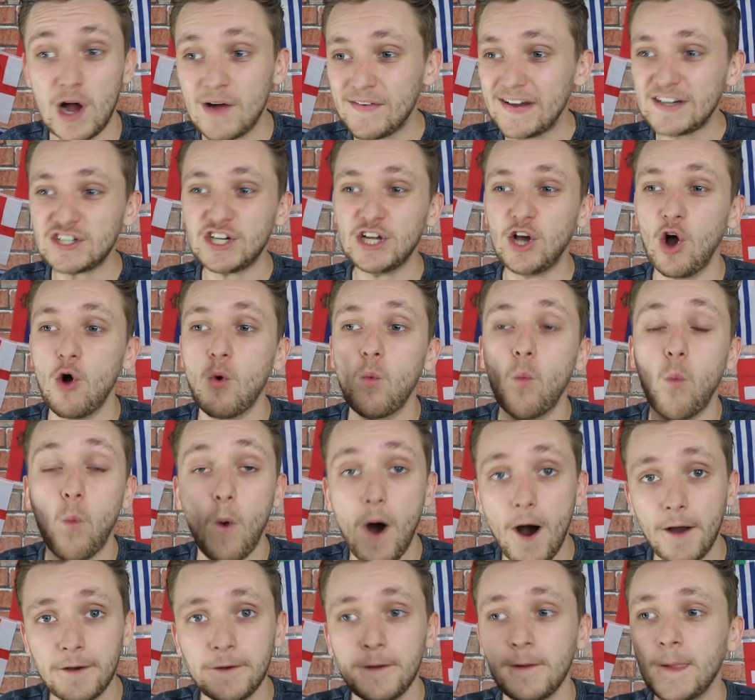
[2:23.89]
I've actually got
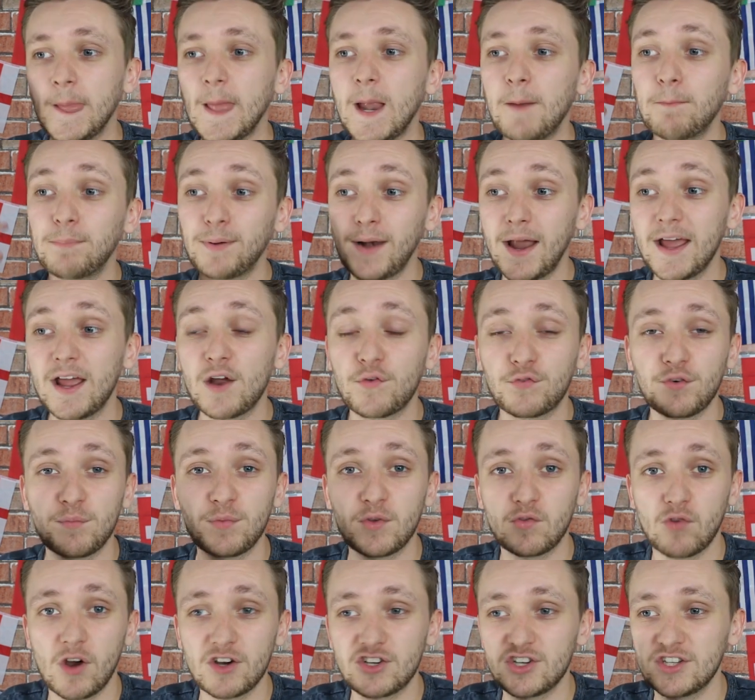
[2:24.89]
one player
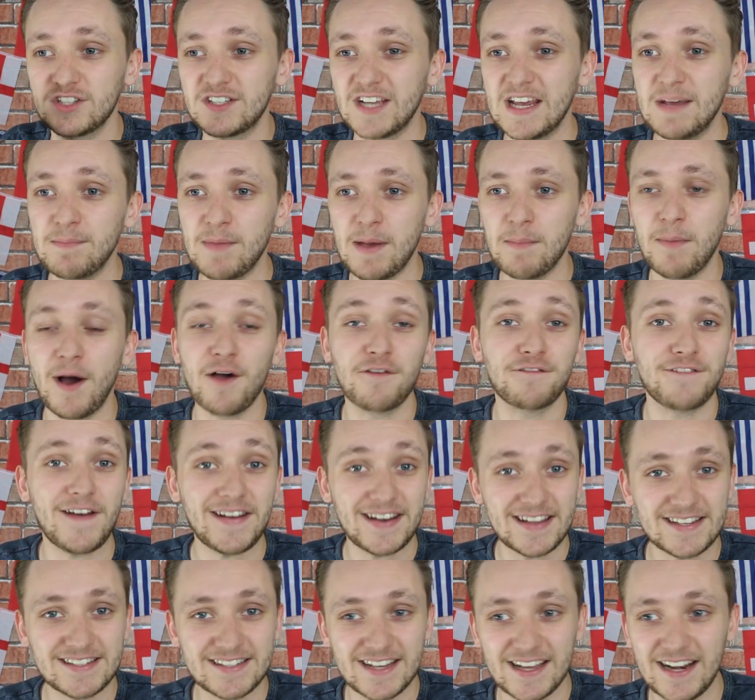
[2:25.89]
from the Russian team in my
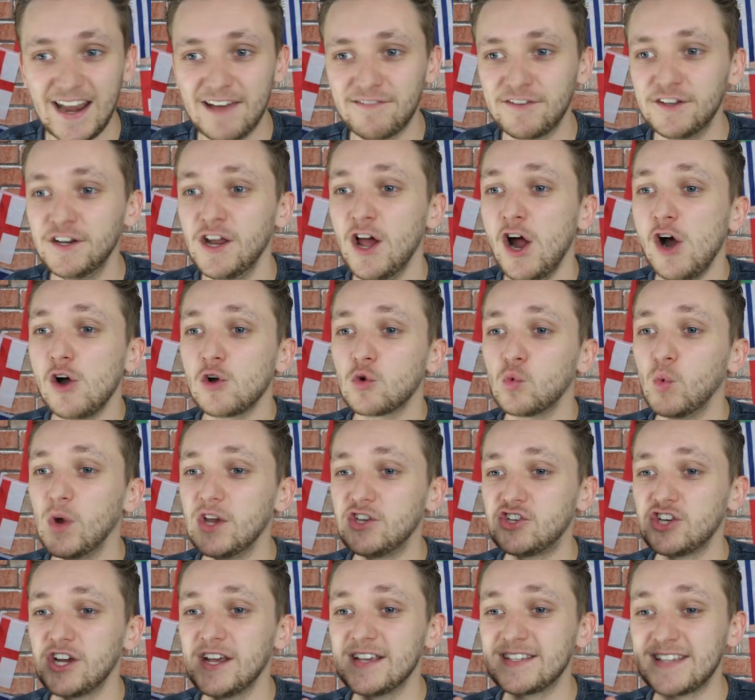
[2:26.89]
fantasy 11,
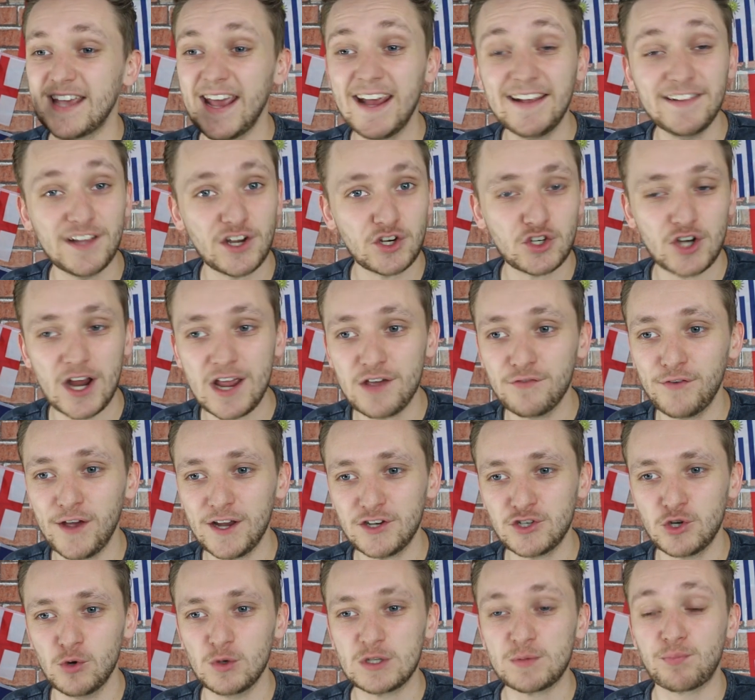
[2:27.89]
which is
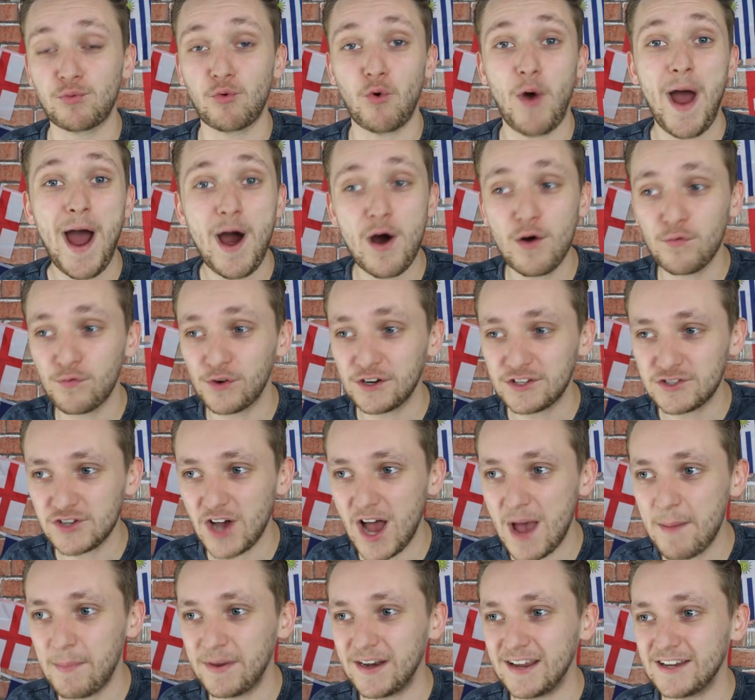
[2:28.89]
Ignashevich, who was brought out of
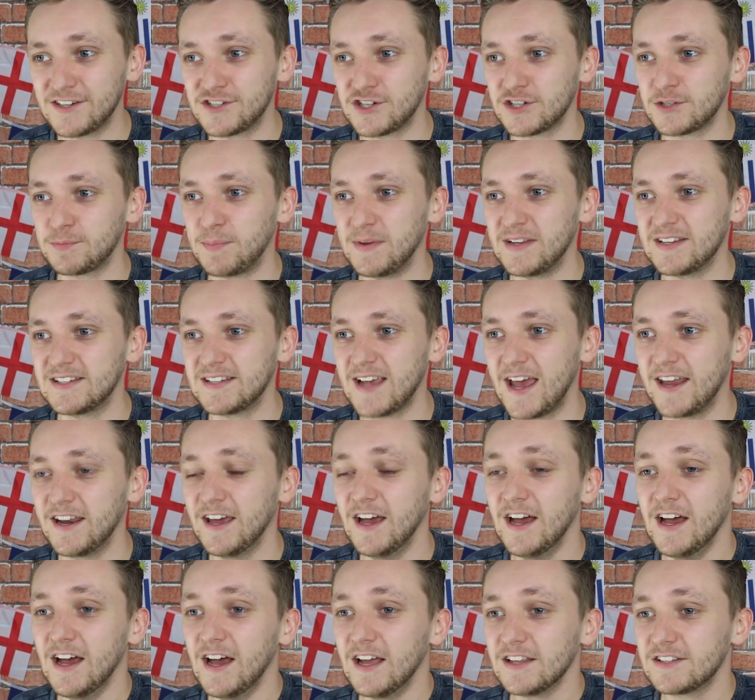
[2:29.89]
retirement, it's just been said,
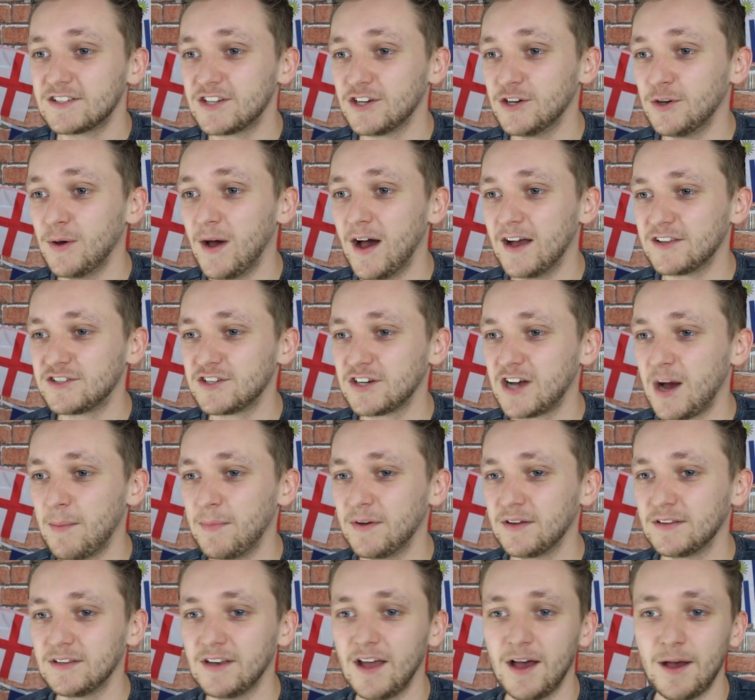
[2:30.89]
to
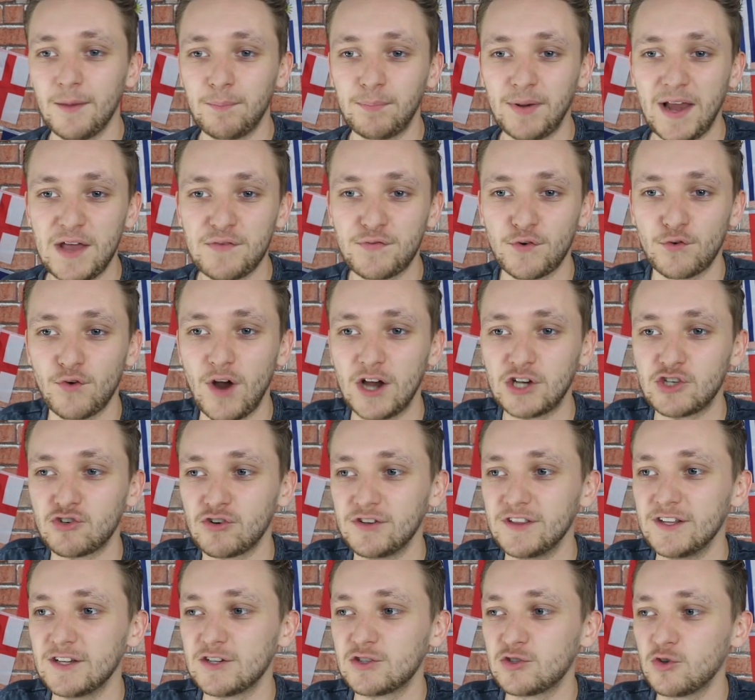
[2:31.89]
come and play for
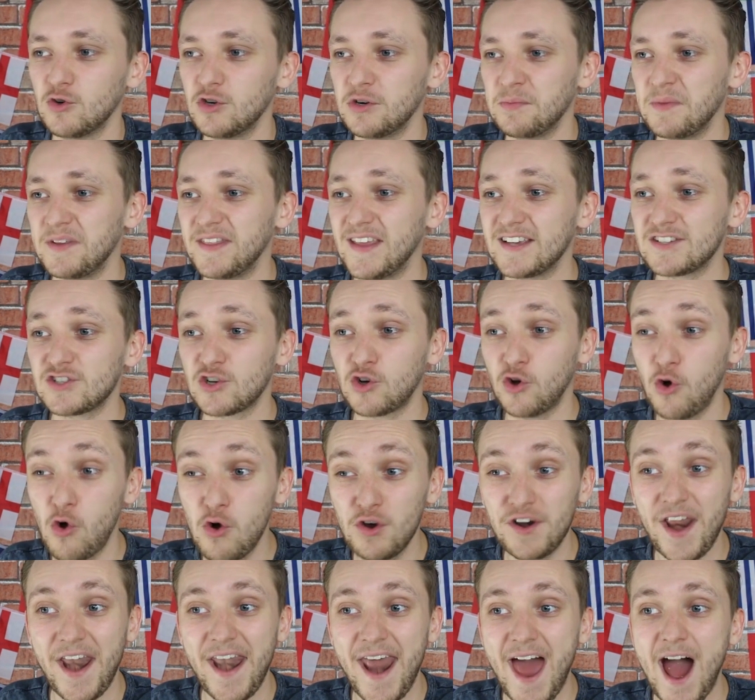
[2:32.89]
Russia in this tournament. There's a
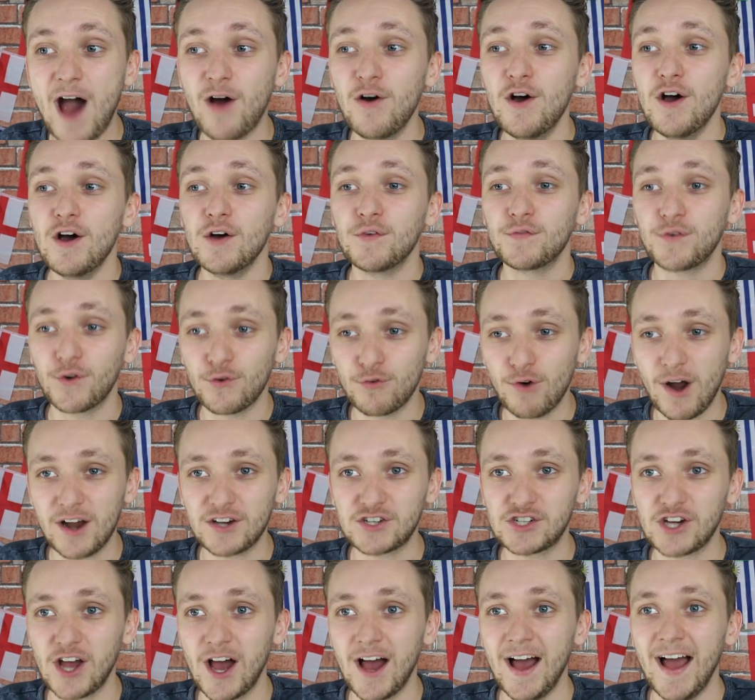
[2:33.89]
corner now for
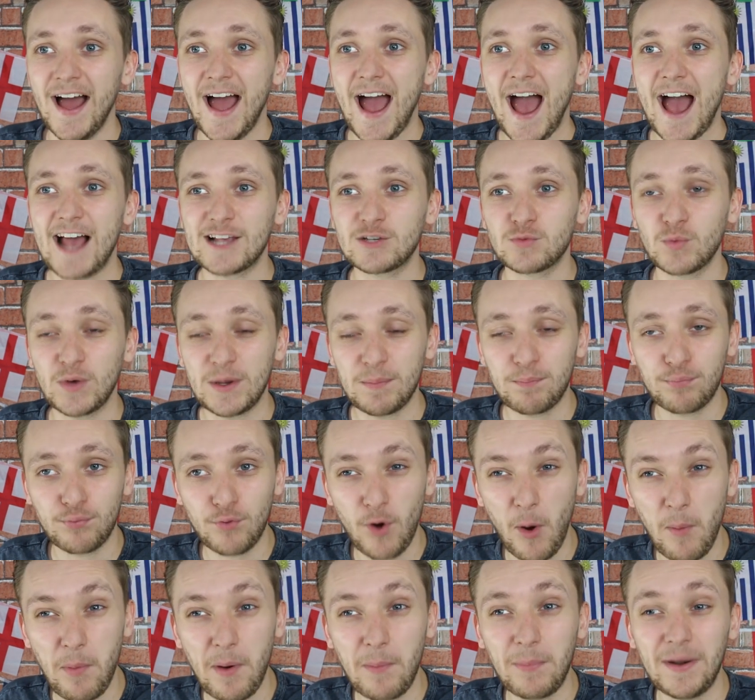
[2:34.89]
Russia, as we
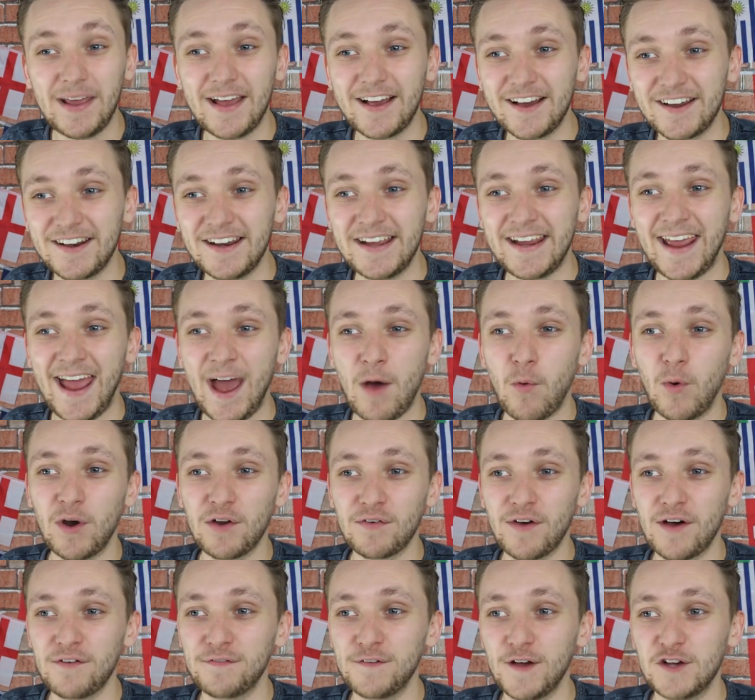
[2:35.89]
probably are going to get
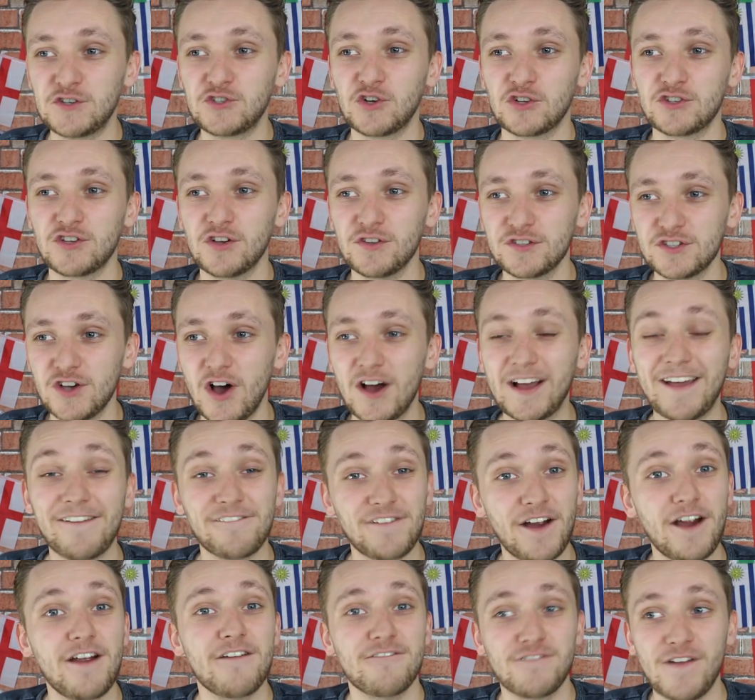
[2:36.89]
one of our first shots on
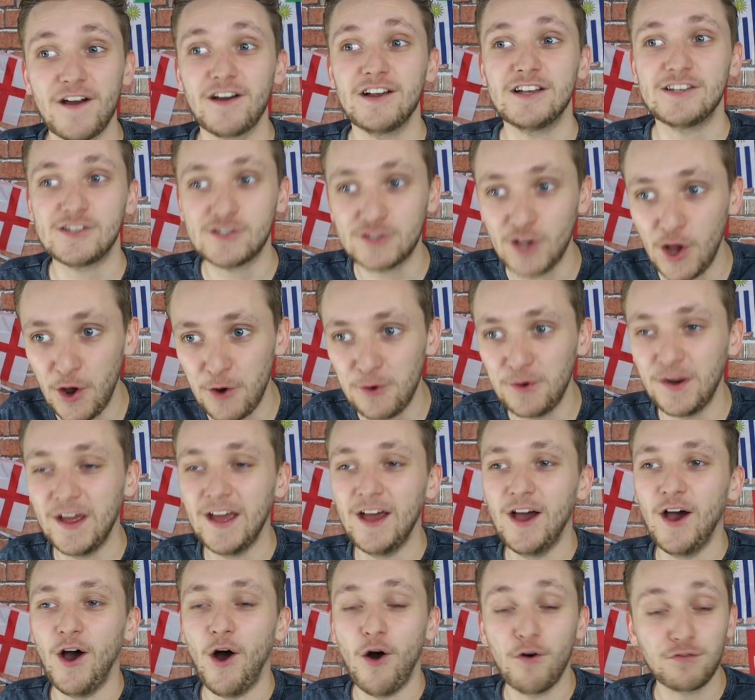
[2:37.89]
target very, very soon
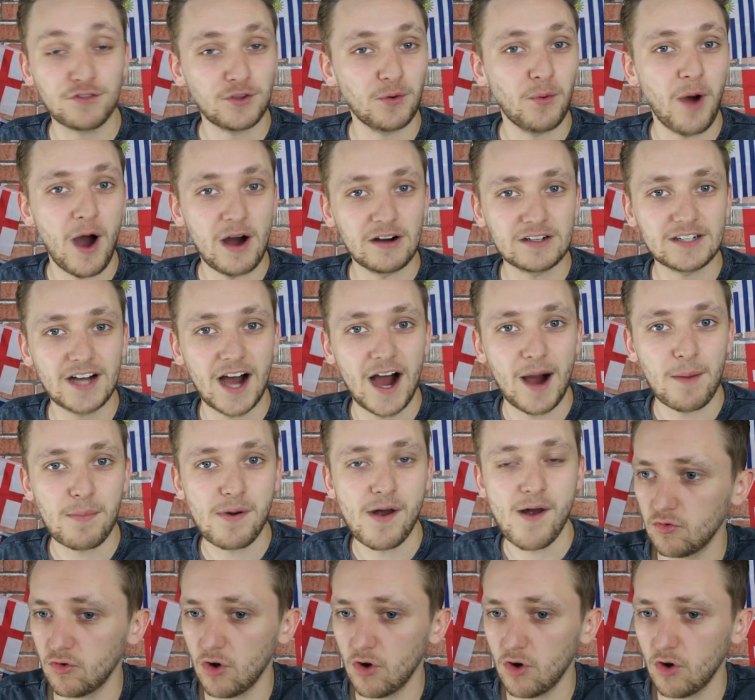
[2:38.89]
of the World Cup.